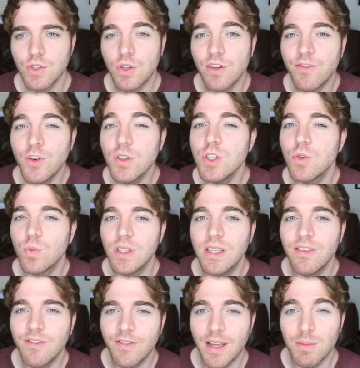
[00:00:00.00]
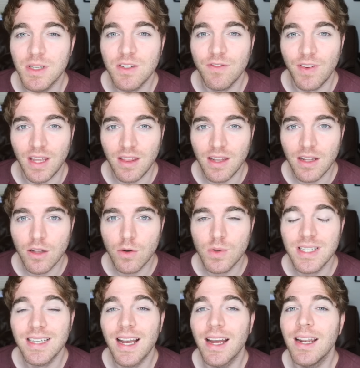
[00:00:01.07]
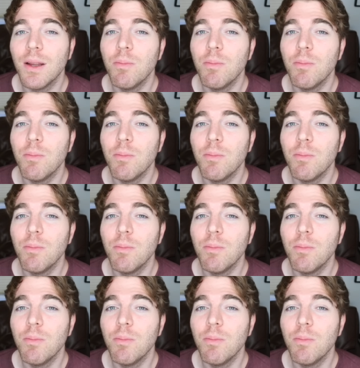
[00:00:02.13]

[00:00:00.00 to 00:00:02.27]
so the first really famous faith healer was a guy